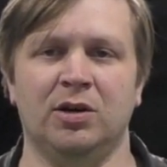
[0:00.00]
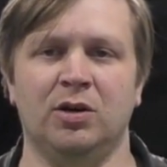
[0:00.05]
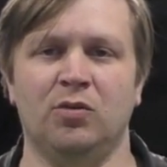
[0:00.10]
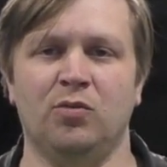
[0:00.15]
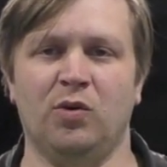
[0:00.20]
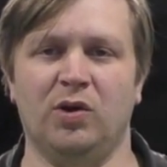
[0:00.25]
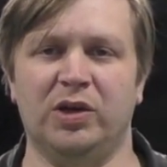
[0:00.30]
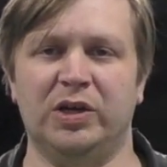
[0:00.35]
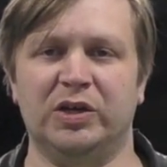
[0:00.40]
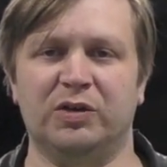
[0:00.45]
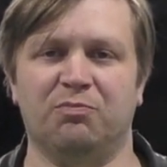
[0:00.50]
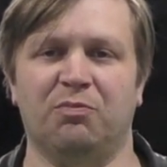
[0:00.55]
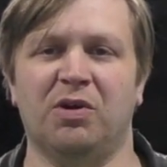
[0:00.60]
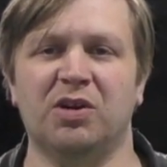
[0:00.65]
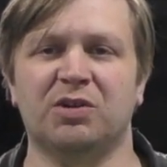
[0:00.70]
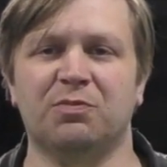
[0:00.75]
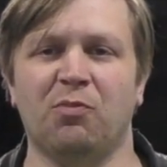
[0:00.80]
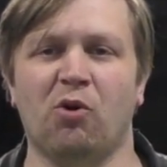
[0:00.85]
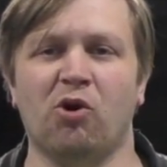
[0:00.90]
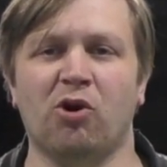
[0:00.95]
was
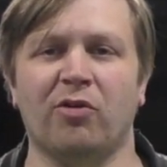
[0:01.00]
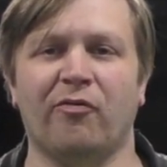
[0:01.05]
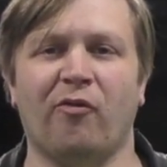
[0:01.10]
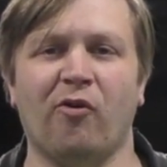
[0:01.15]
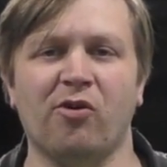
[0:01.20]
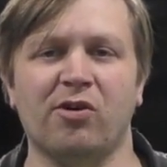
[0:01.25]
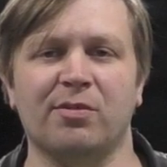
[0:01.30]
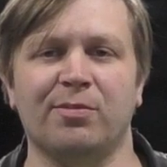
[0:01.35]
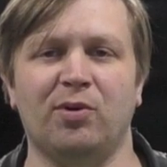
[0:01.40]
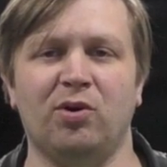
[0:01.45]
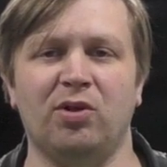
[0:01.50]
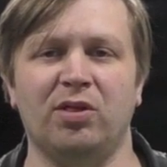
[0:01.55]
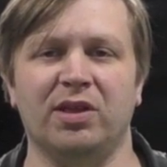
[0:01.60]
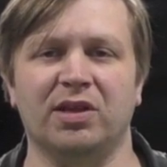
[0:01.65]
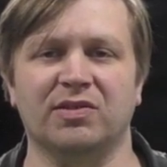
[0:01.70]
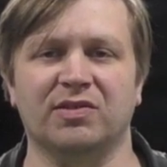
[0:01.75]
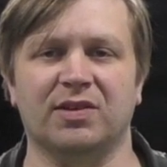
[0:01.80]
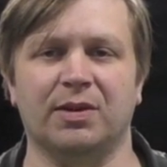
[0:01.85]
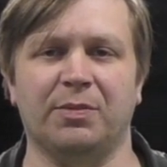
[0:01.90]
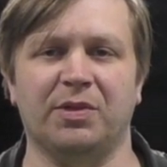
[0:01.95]
much more affordable
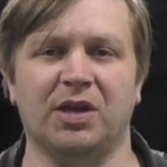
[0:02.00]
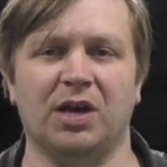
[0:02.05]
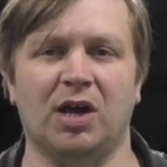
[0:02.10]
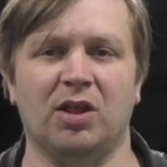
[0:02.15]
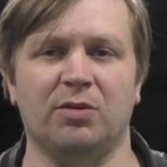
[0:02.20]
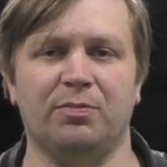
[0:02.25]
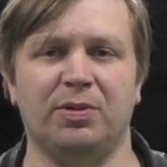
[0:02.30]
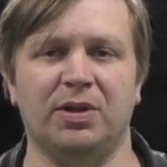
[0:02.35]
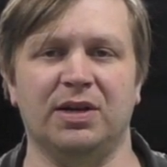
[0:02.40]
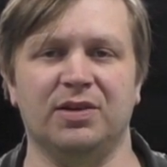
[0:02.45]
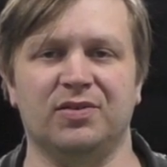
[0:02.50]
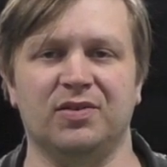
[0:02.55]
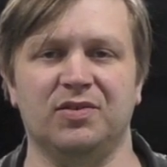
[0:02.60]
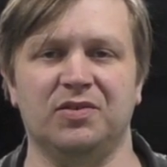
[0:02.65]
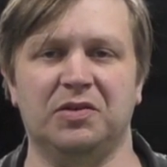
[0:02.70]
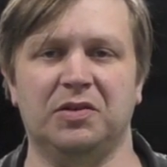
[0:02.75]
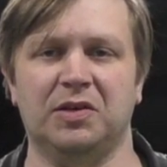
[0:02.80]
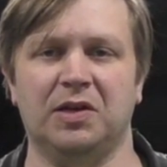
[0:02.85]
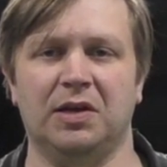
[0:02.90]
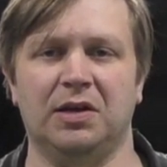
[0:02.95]
than some of the other
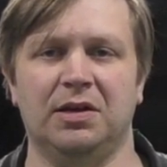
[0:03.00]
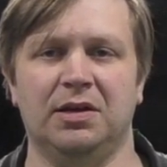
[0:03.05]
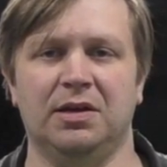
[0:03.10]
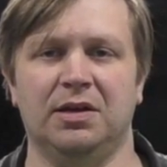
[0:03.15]
places.